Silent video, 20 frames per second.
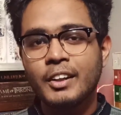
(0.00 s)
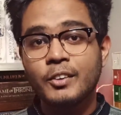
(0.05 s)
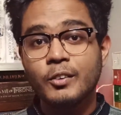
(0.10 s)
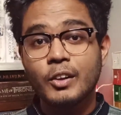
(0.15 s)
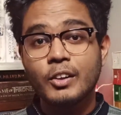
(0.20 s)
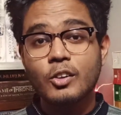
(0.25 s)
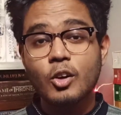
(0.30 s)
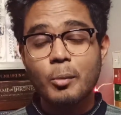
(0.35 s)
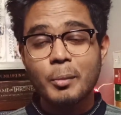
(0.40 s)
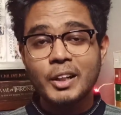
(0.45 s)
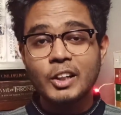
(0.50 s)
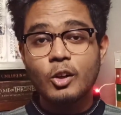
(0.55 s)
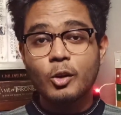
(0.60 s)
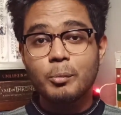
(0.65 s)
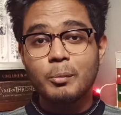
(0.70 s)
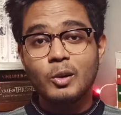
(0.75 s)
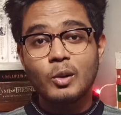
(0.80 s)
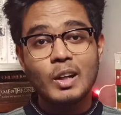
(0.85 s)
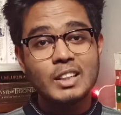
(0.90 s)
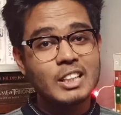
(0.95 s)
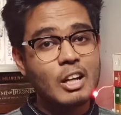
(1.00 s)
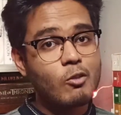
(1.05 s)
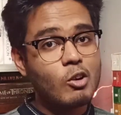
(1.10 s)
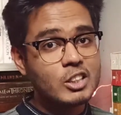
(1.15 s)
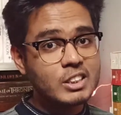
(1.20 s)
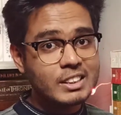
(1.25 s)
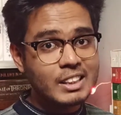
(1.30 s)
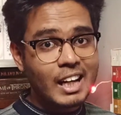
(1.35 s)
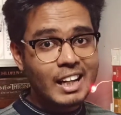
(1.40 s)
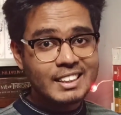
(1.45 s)
you can comment down below as I
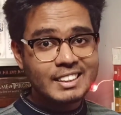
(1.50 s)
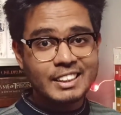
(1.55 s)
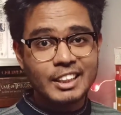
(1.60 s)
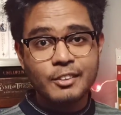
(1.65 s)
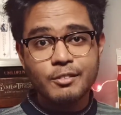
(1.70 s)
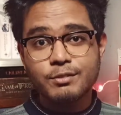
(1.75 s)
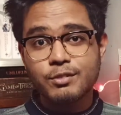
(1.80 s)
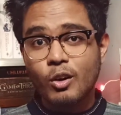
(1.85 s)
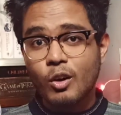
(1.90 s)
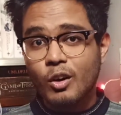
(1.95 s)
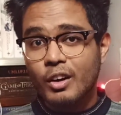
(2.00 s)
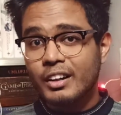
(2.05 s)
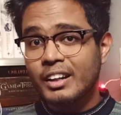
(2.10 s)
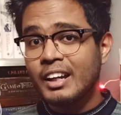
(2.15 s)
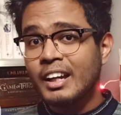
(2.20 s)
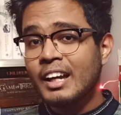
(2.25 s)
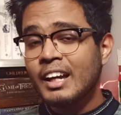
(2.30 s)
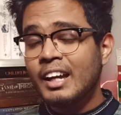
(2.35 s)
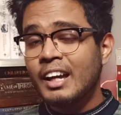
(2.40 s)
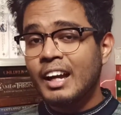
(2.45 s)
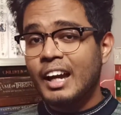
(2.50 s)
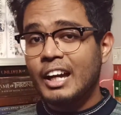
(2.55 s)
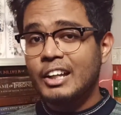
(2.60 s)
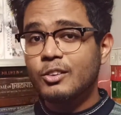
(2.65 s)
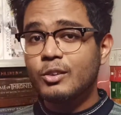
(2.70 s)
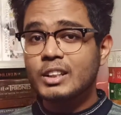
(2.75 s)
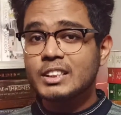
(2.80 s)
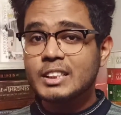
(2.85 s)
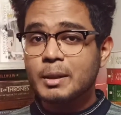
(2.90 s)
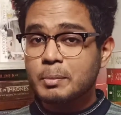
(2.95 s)
was asking for, and
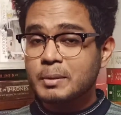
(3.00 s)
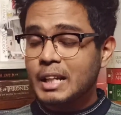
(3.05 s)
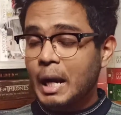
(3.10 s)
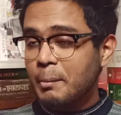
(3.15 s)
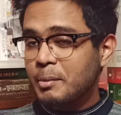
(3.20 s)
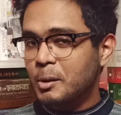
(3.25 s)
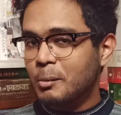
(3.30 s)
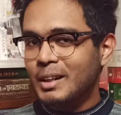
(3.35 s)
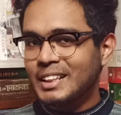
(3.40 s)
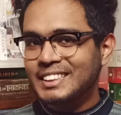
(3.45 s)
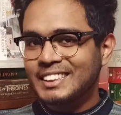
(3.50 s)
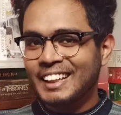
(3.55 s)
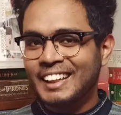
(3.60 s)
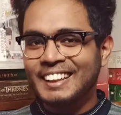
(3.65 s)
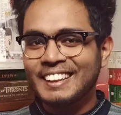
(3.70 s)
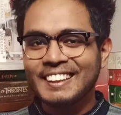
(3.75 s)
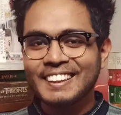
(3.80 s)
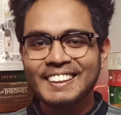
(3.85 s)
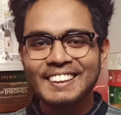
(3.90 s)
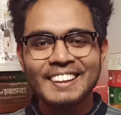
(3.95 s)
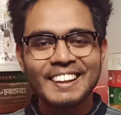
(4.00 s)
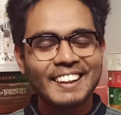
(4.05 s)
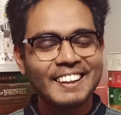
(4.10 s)
you can subscribe to my channel.